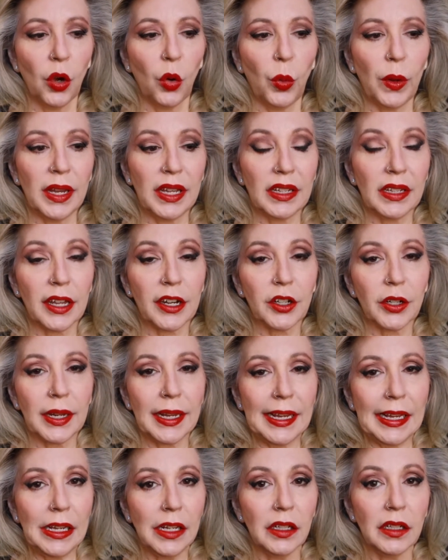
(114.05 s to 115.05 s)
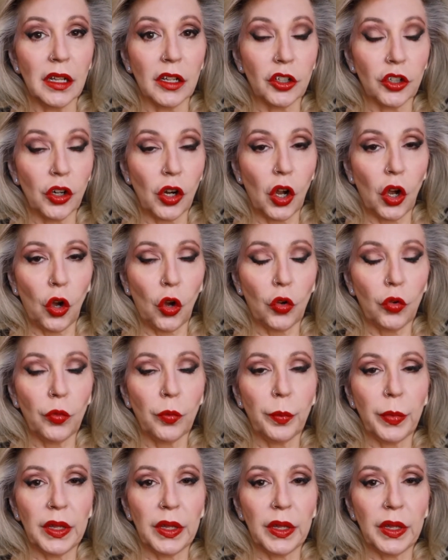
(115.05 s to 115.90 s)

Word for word: We could let her heal on her own,